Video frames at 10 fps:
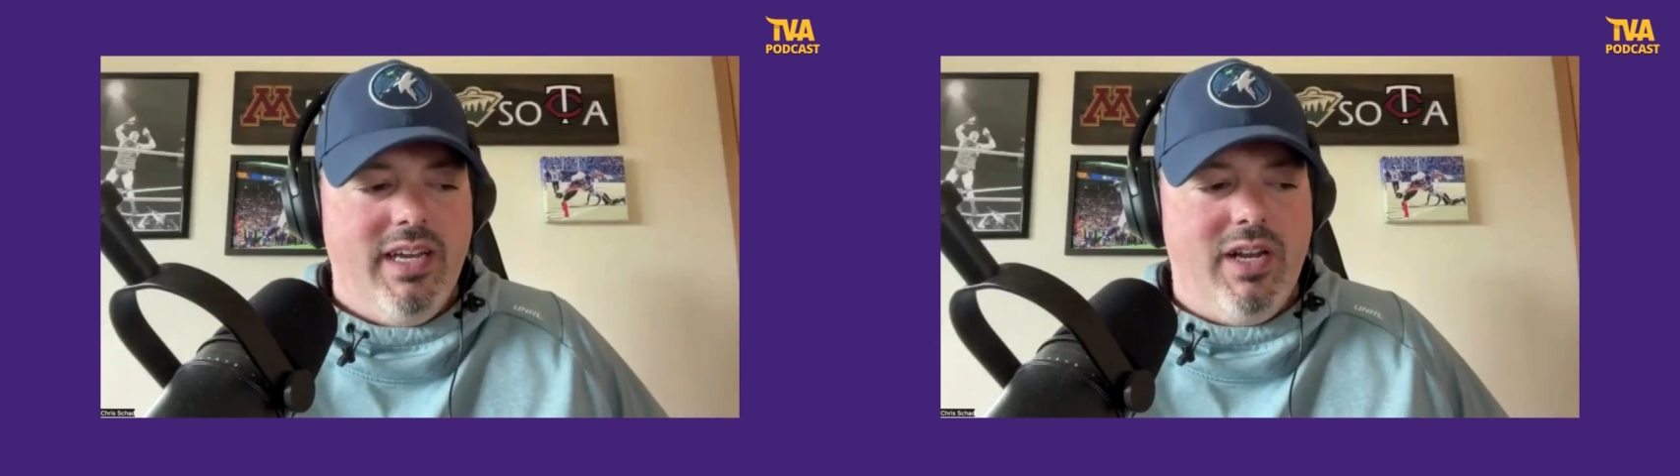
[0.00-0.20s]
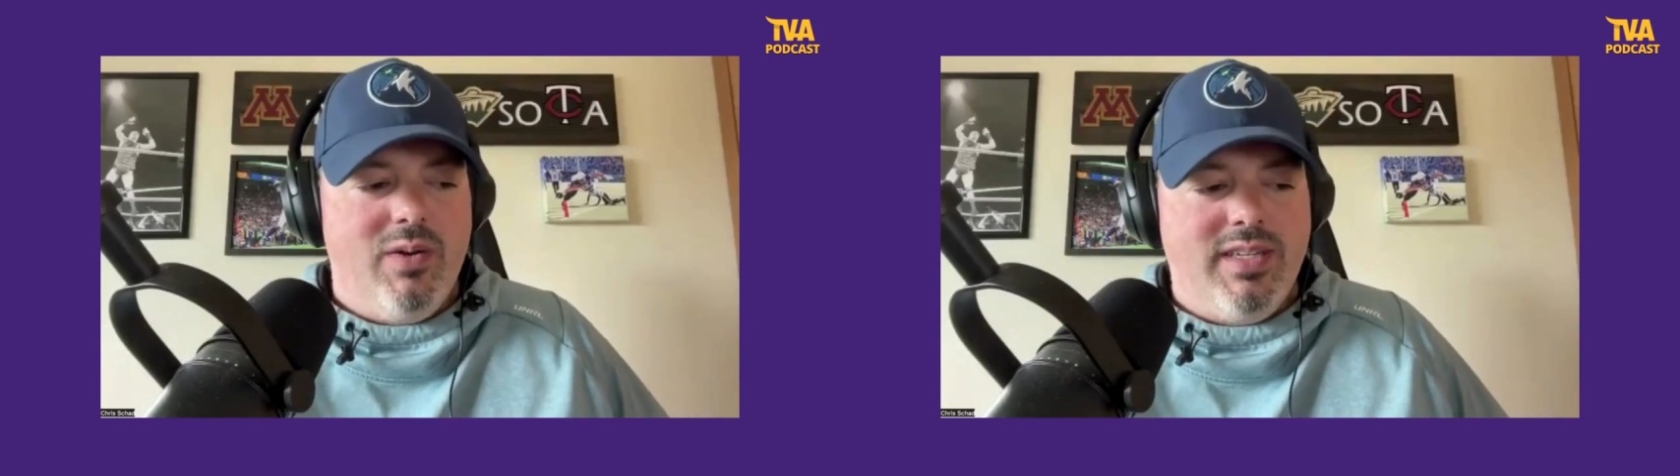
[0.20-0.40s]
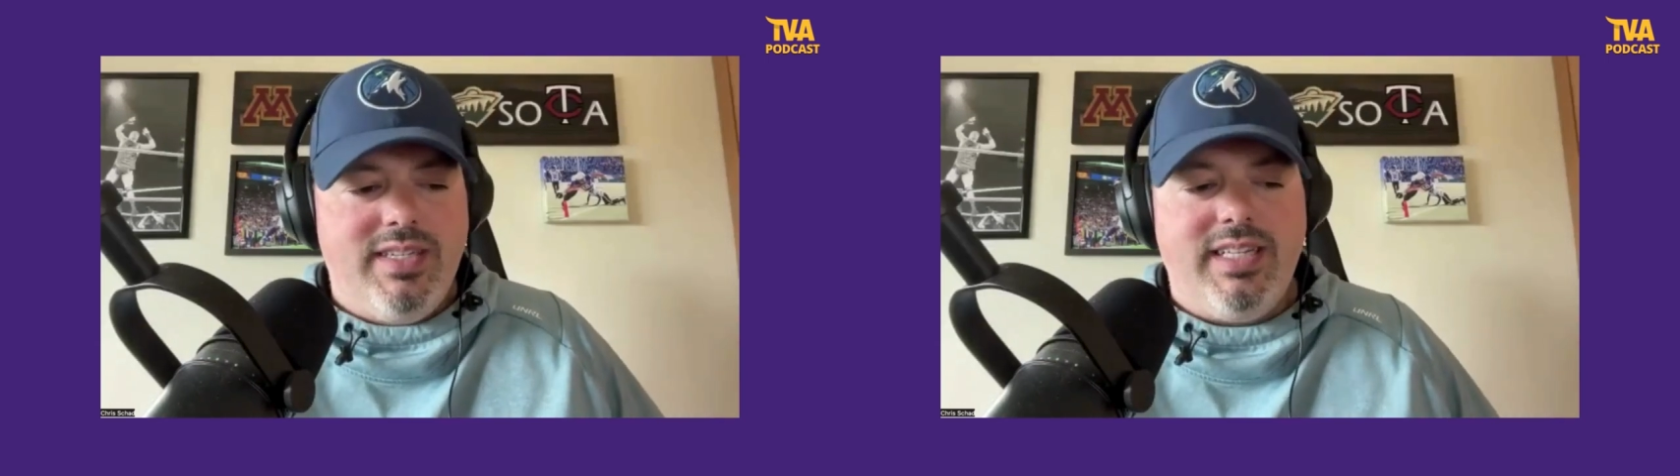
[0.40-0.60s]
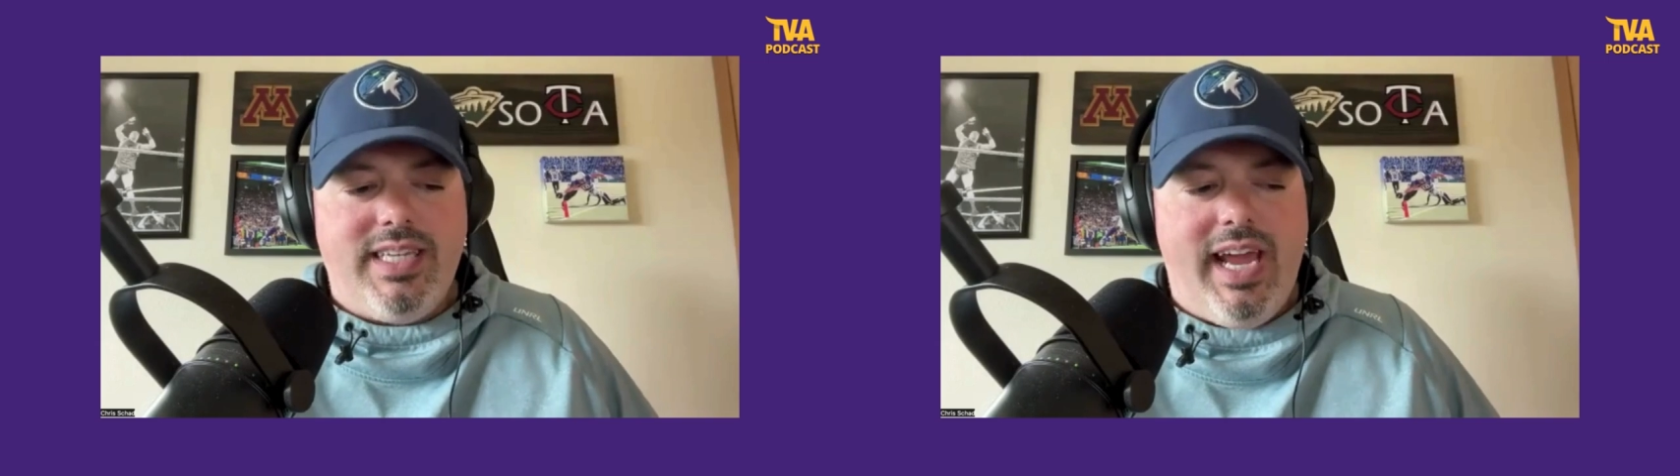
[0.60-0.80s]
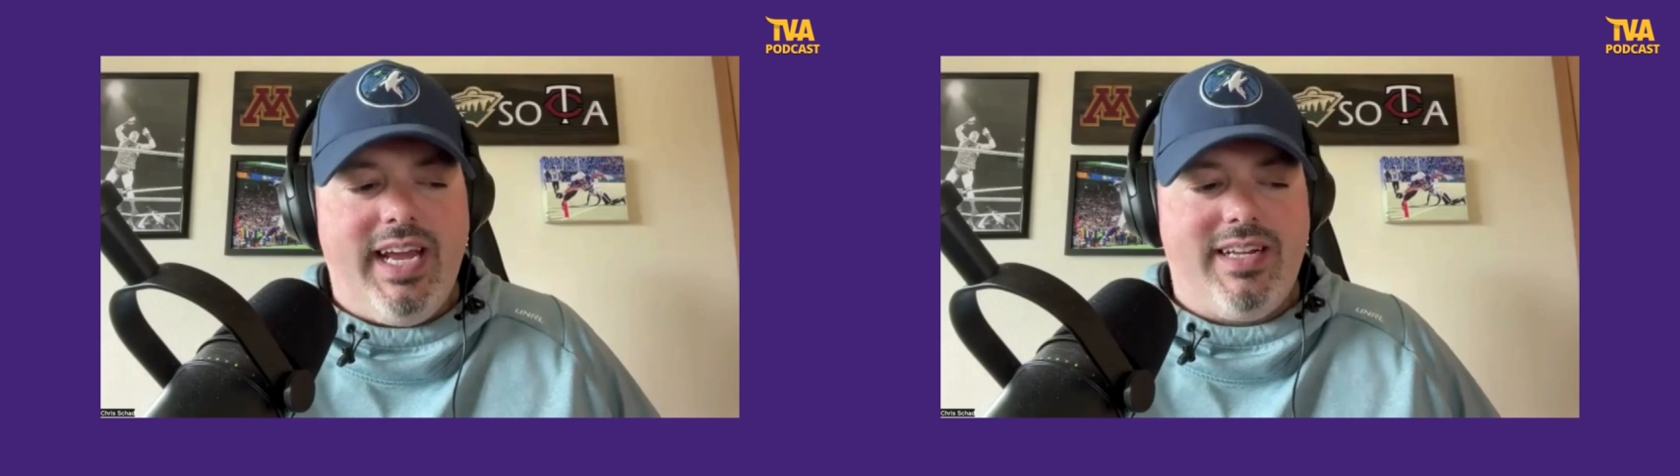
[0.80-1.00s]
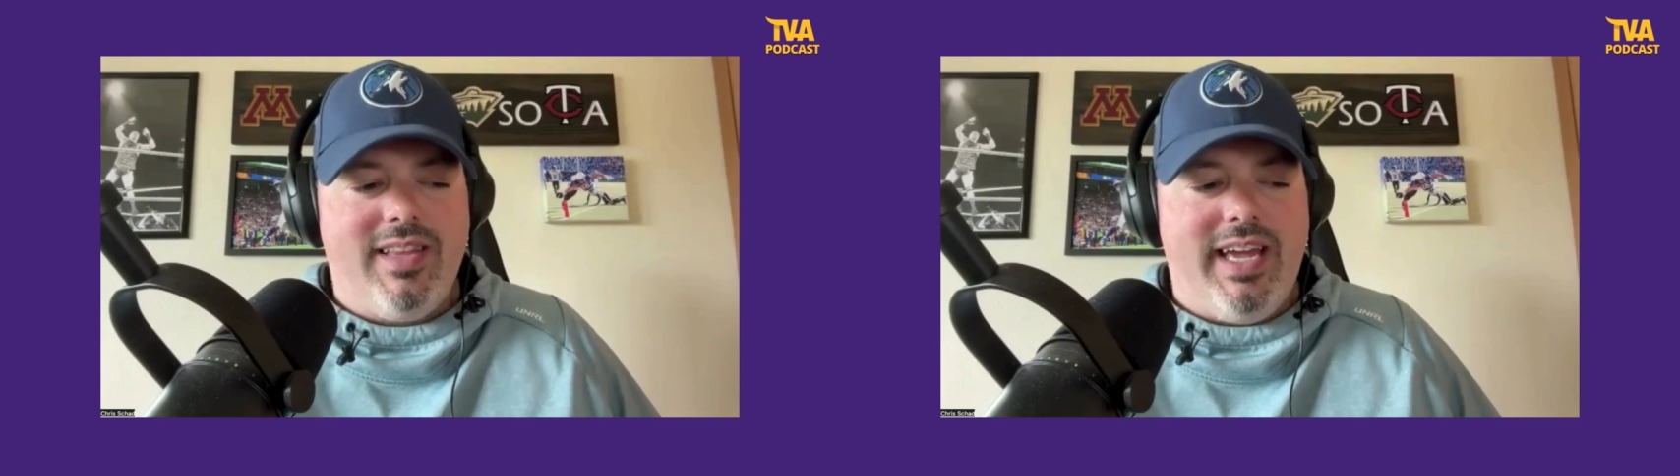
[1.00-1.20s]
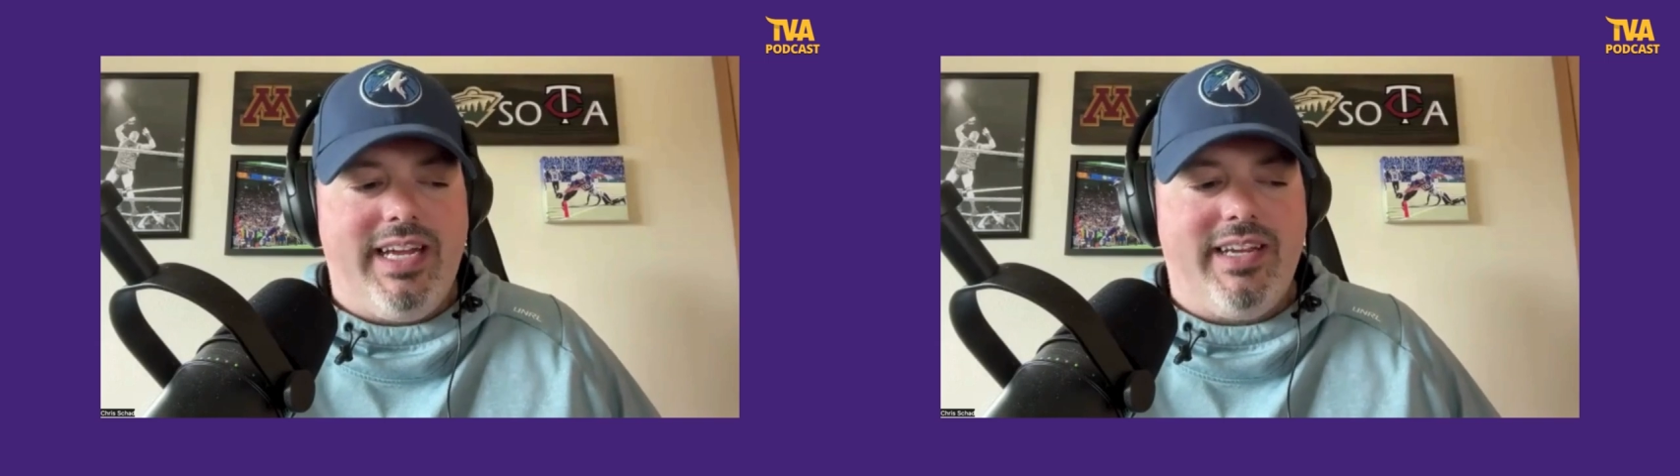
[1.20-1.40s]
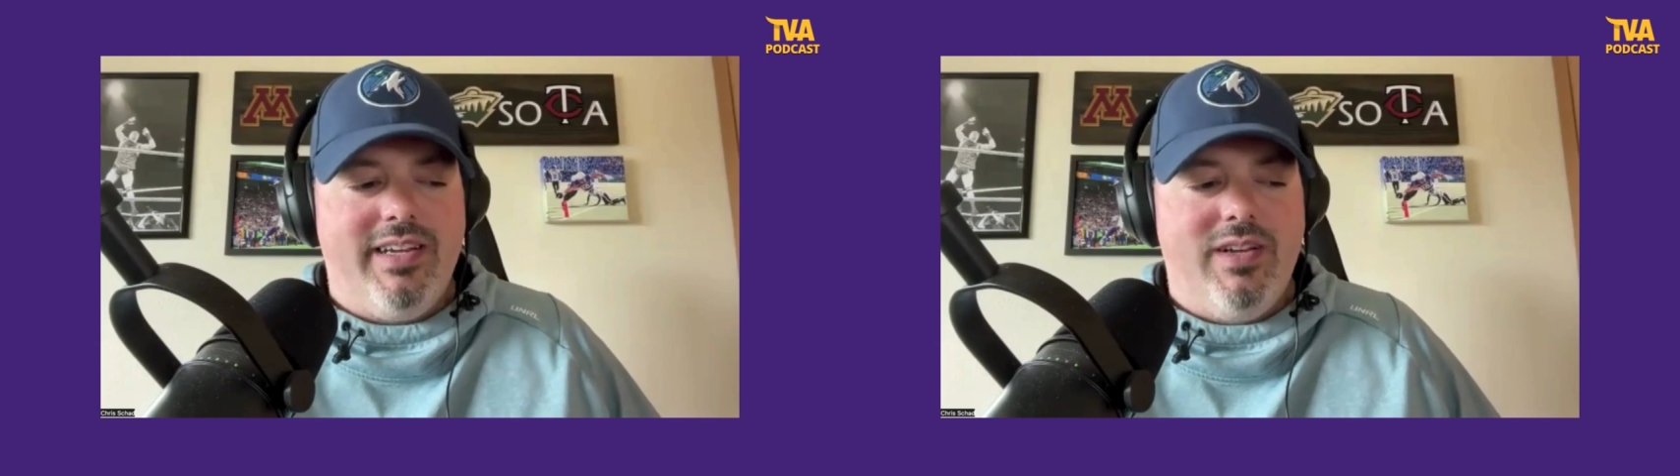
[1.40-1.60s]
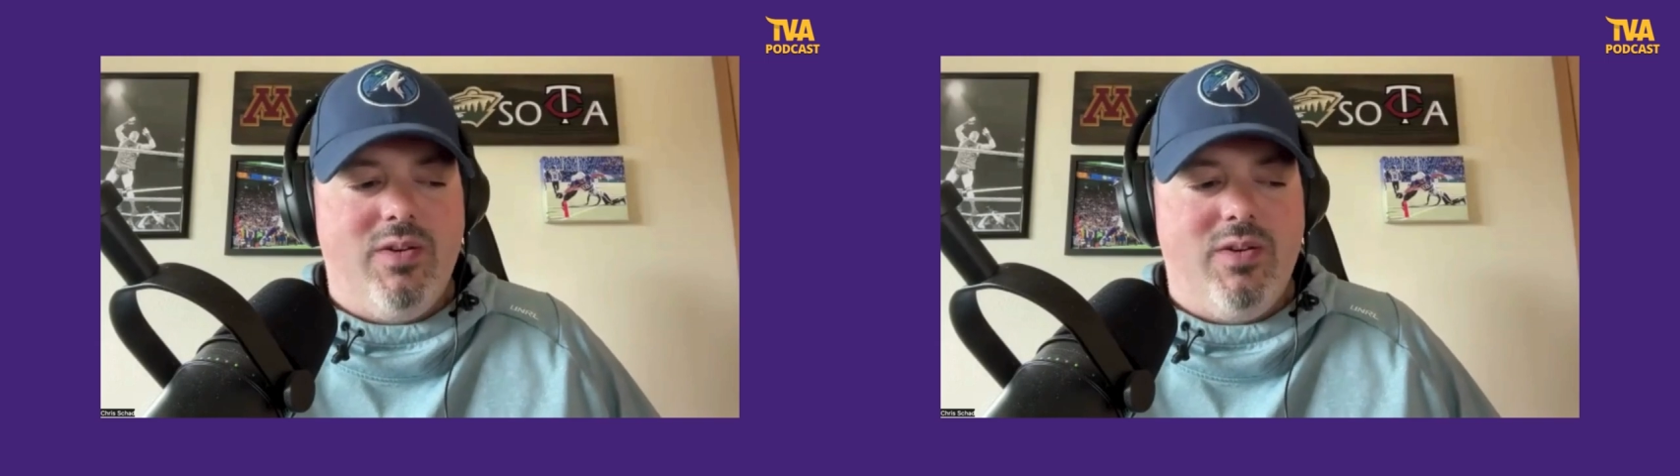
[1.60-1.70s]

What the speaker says: Does it take like